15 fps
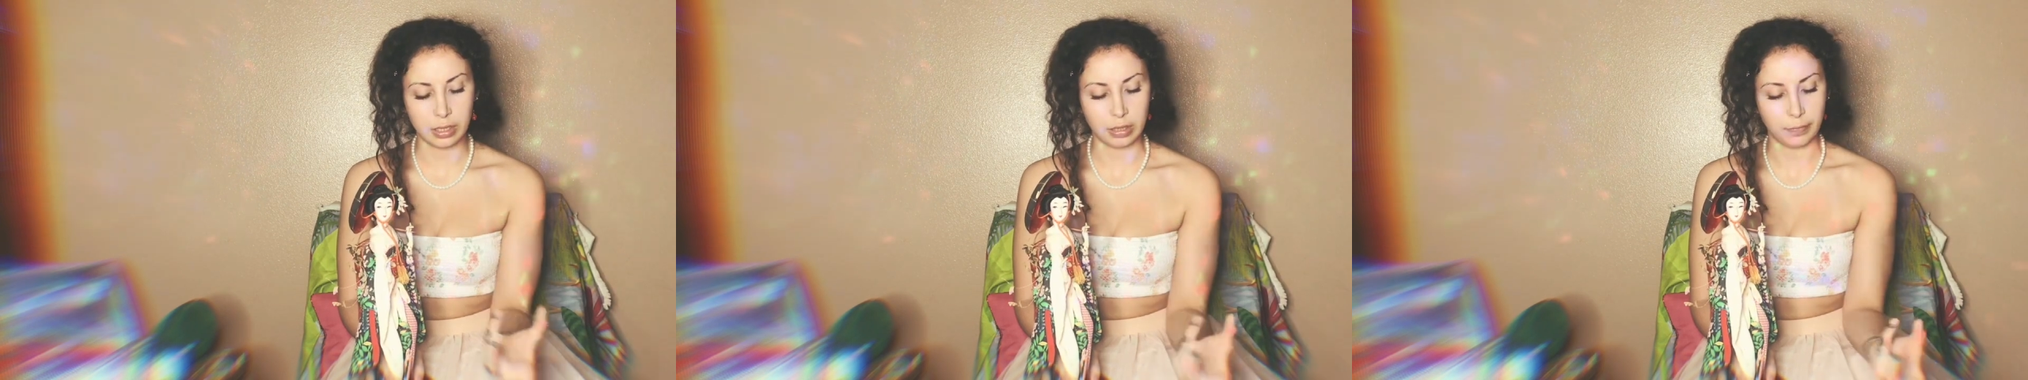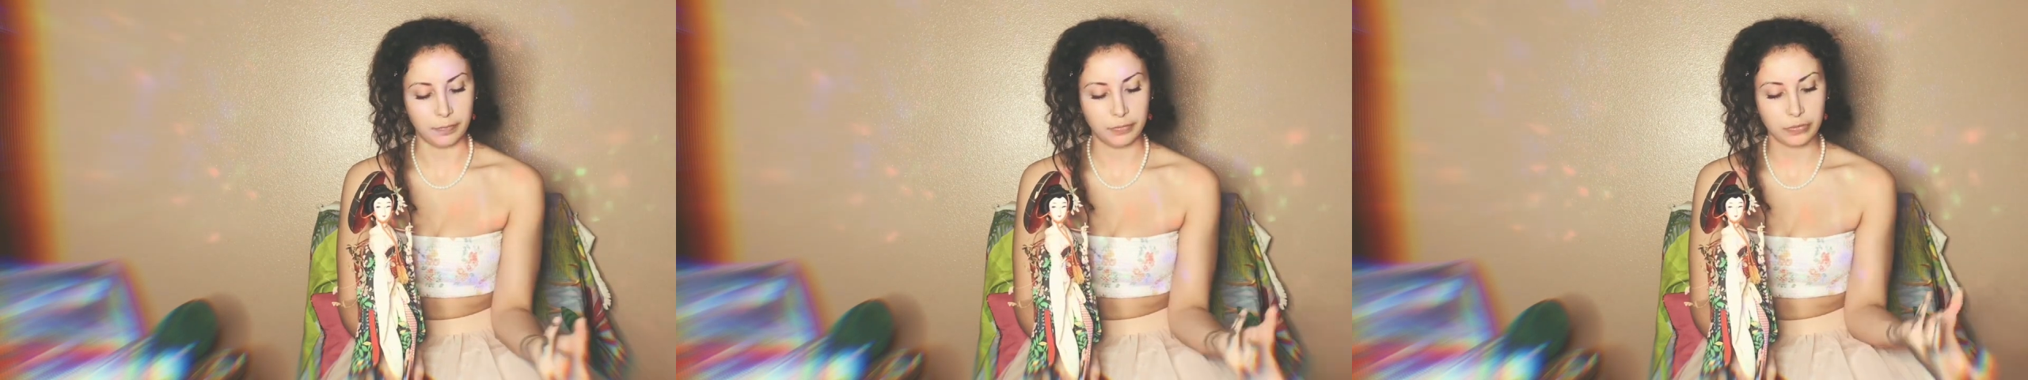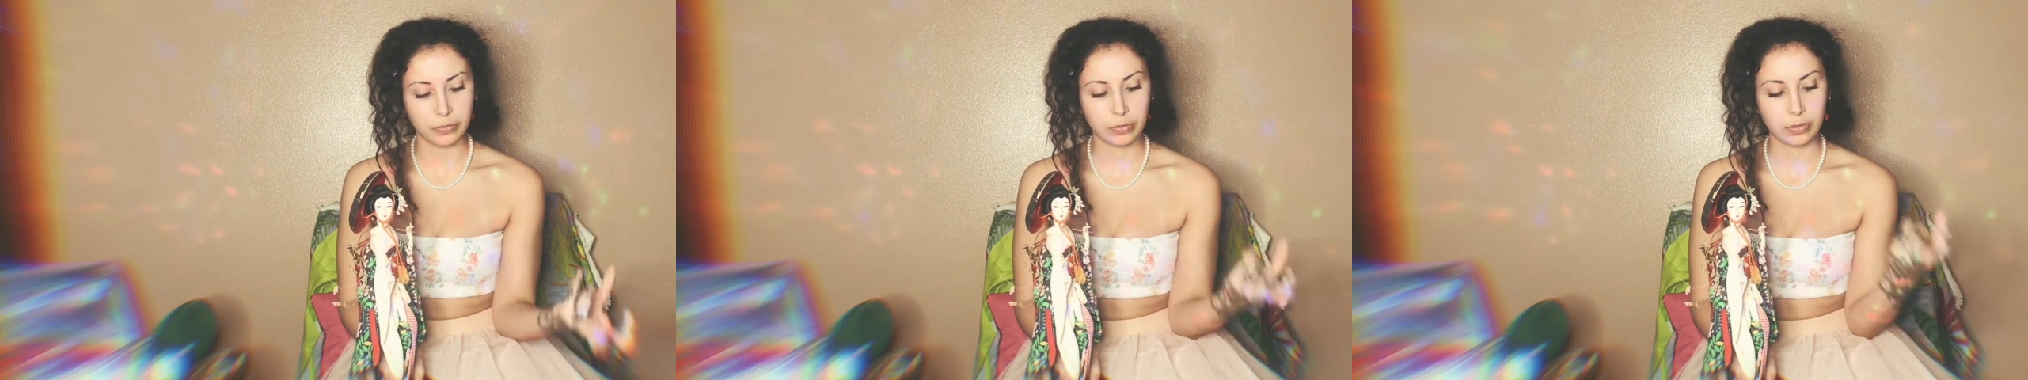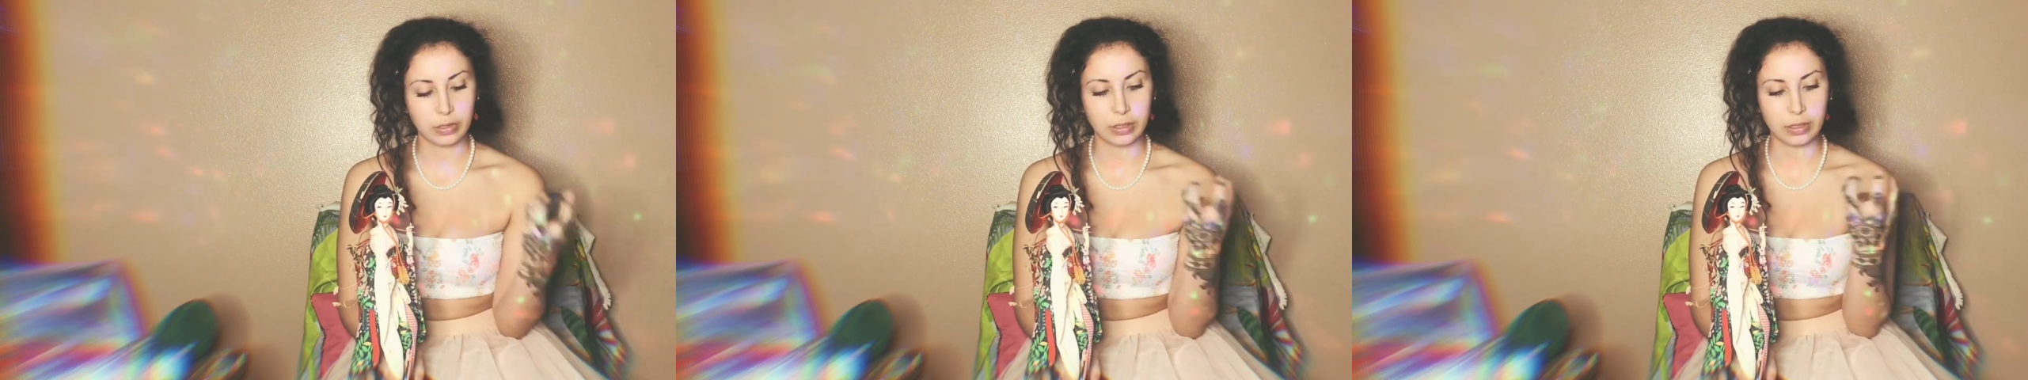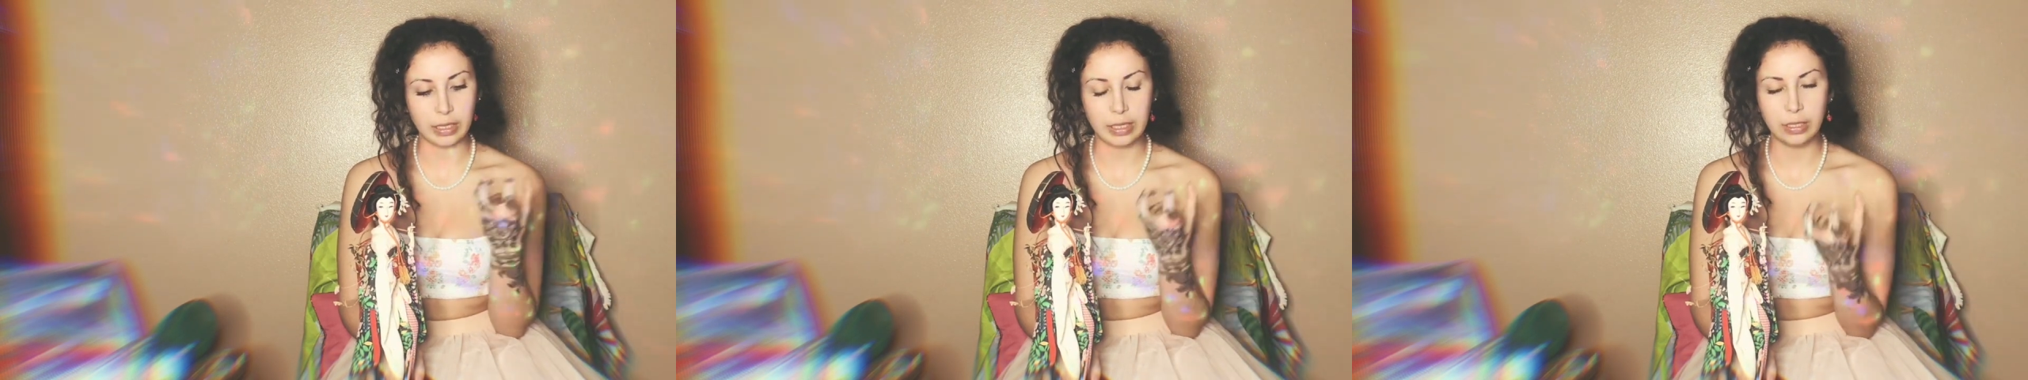
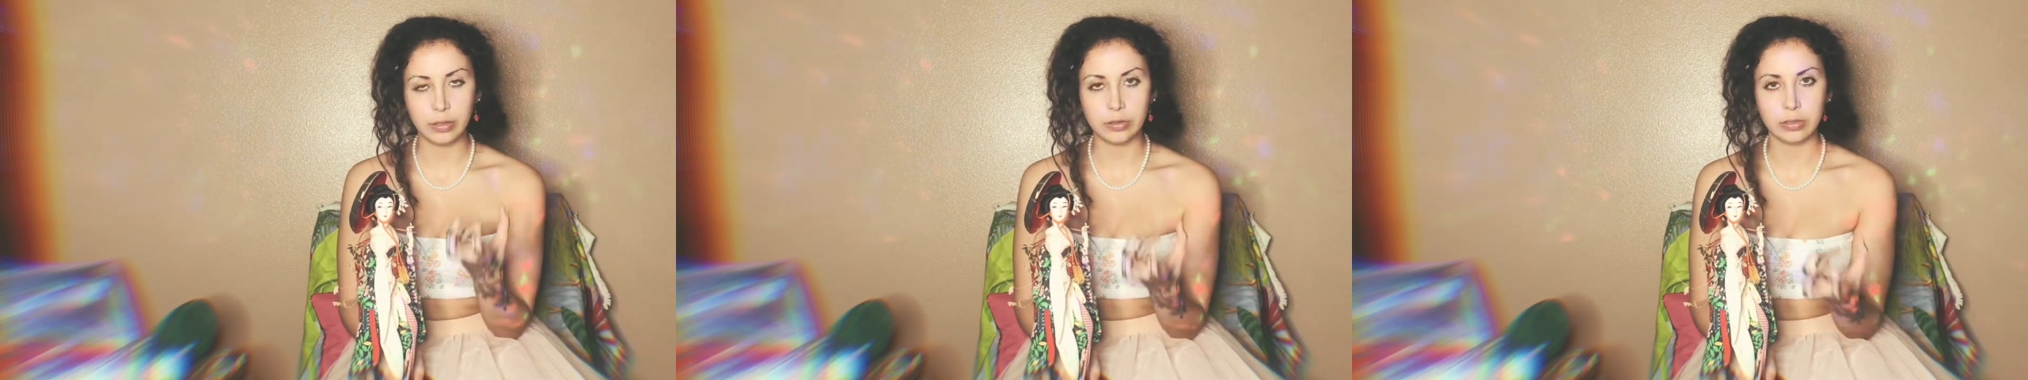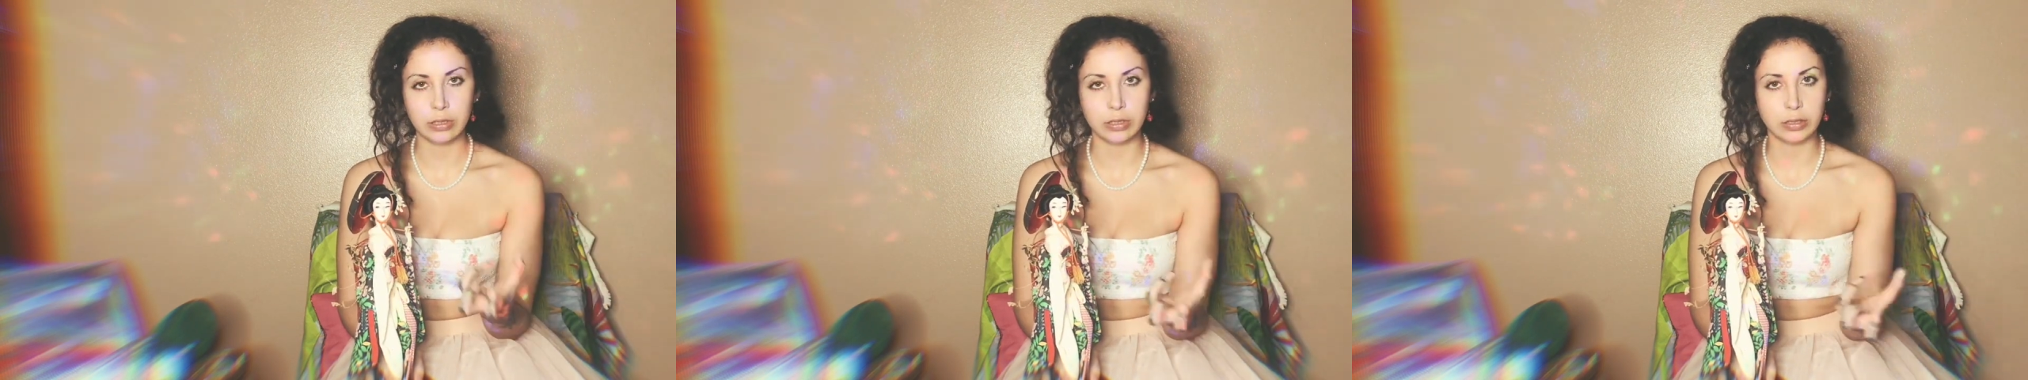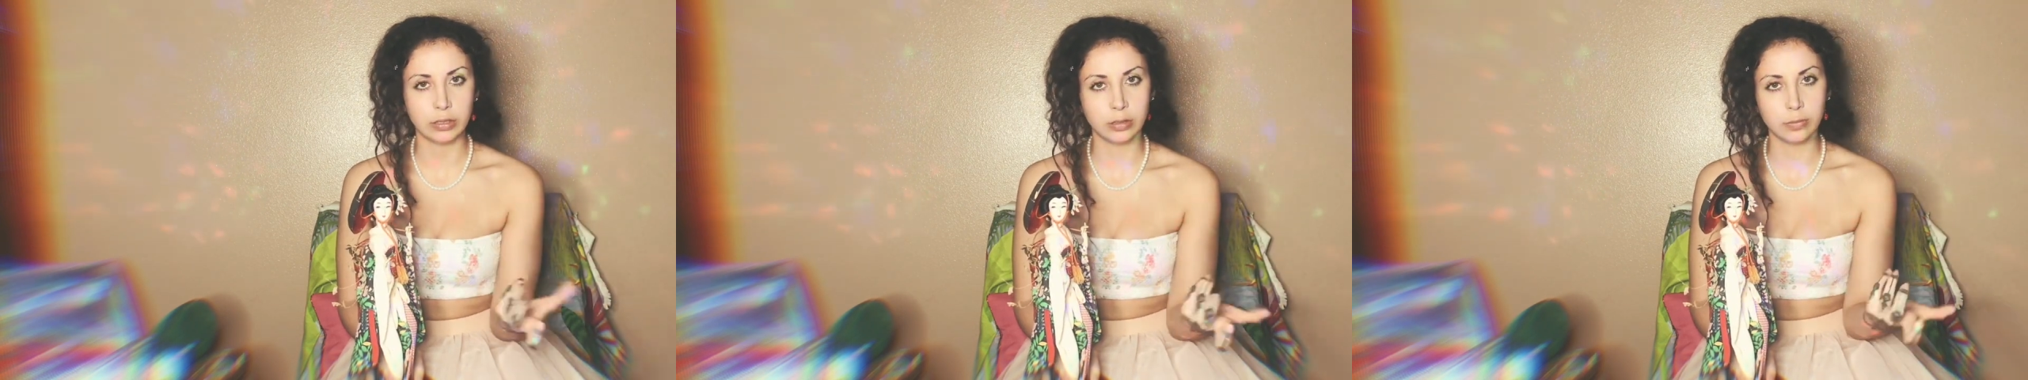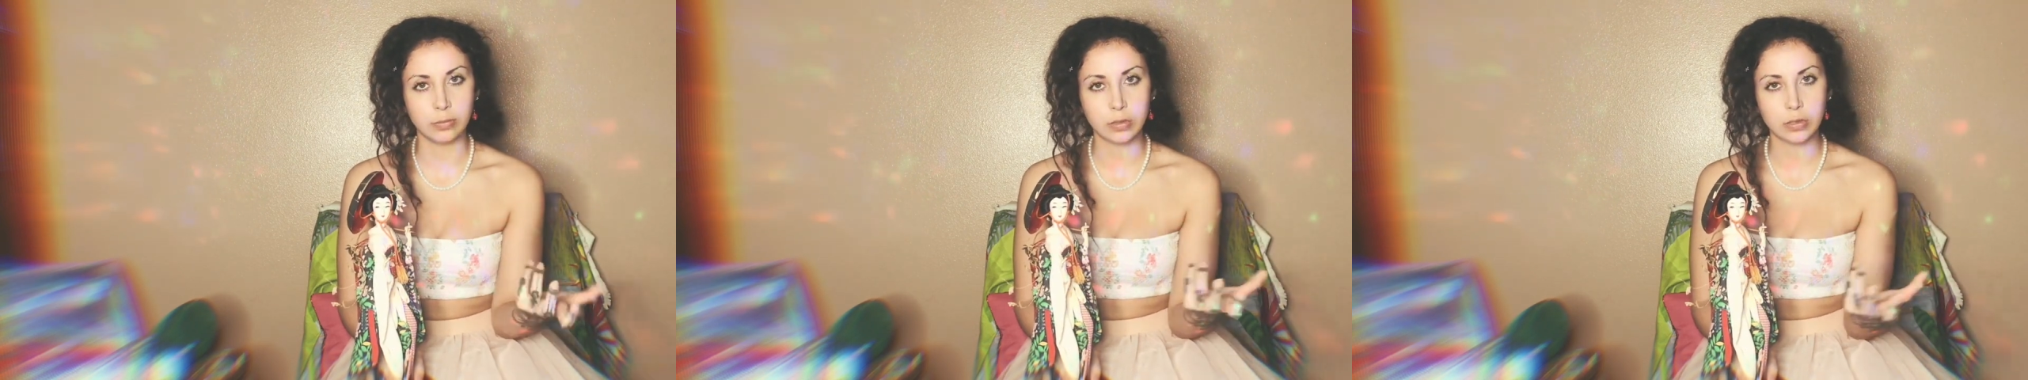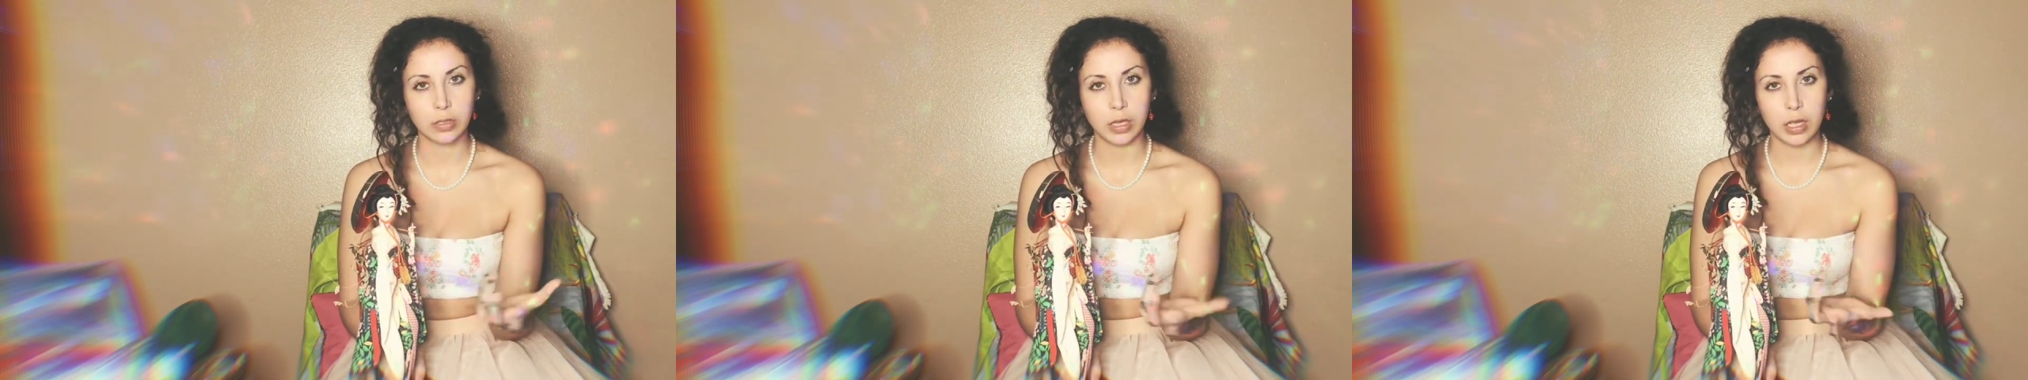the
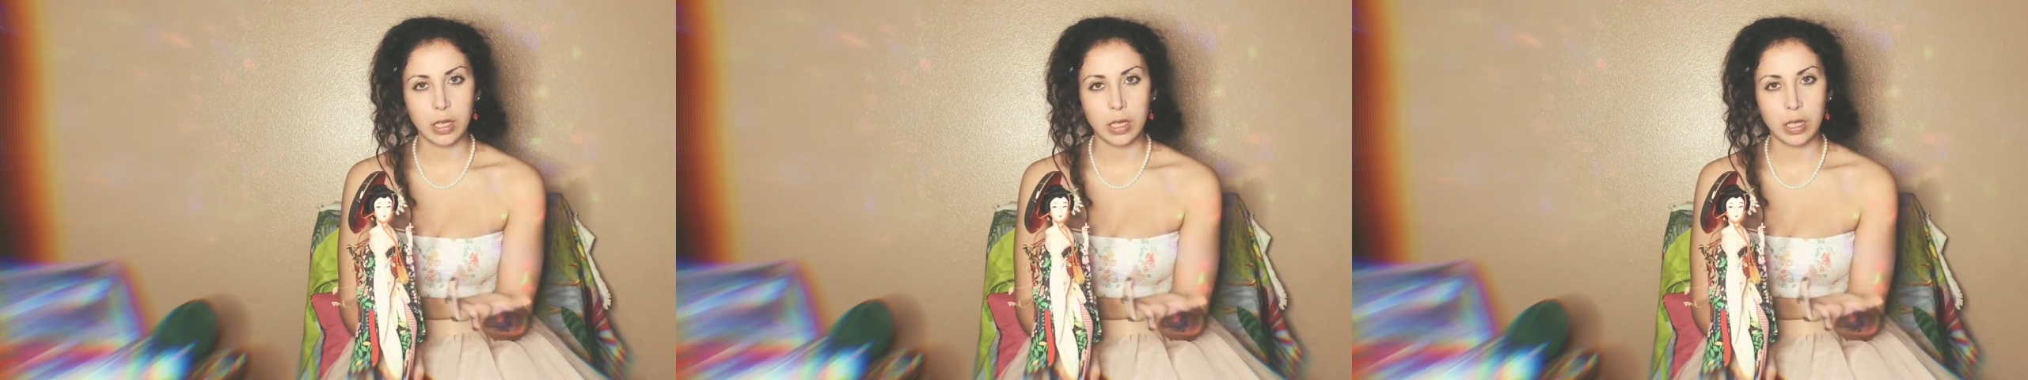ecosystems,